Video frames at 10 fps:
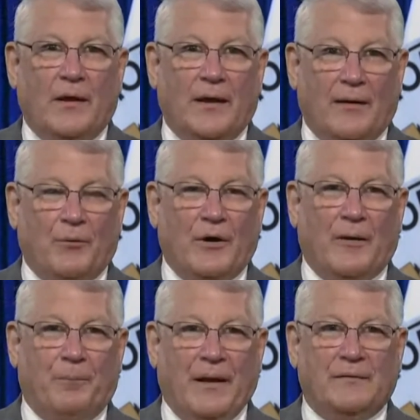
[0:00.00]
And I'm wearing a
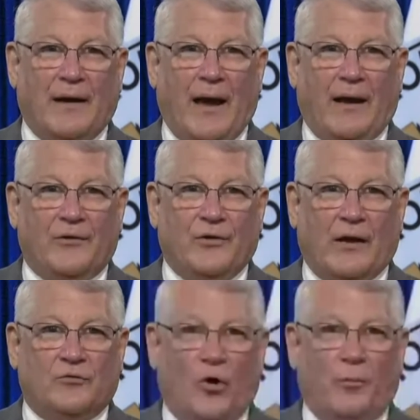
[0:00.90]
pink tie because
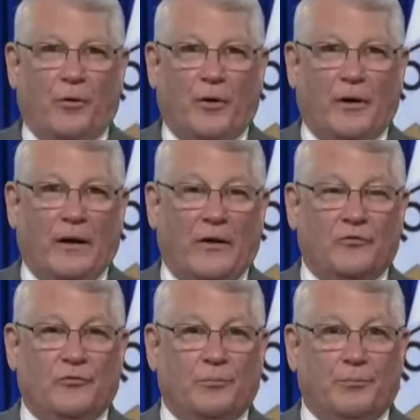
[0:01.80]
October is
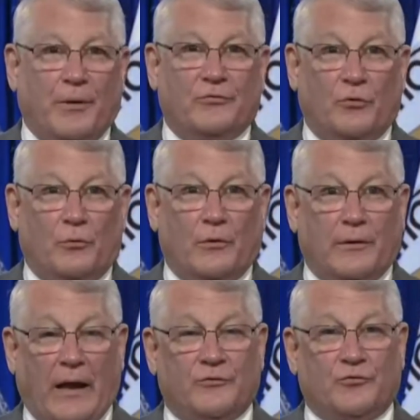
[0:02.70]
Breast
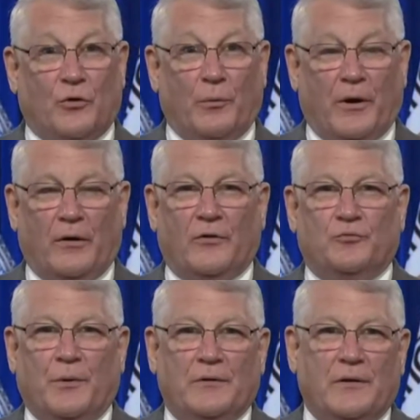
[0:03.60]
Cancer Awareness
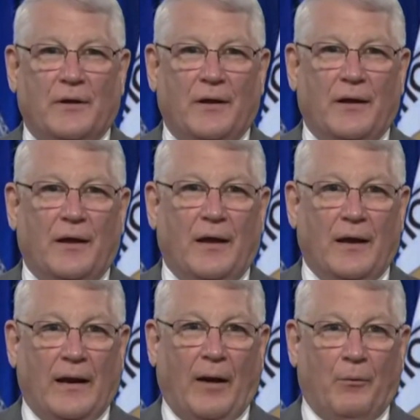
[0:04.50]
Month.
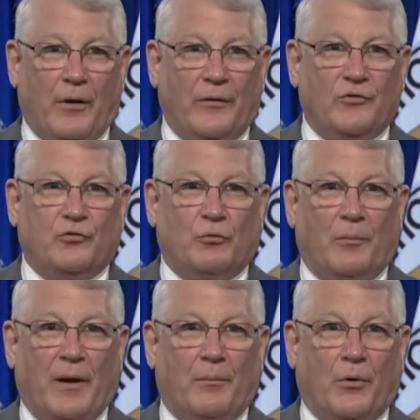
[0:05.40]
And I wear this to
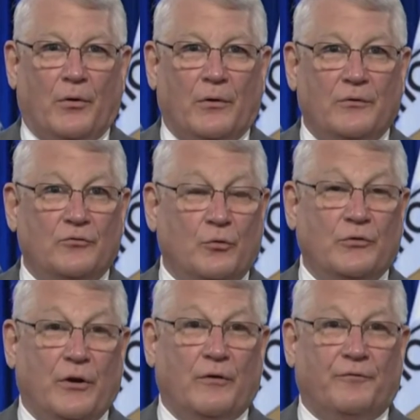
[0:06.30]
remember two
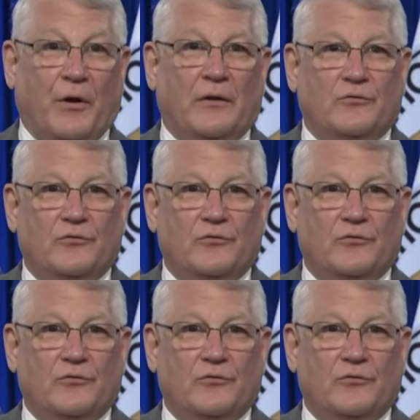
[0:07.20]
dear friends,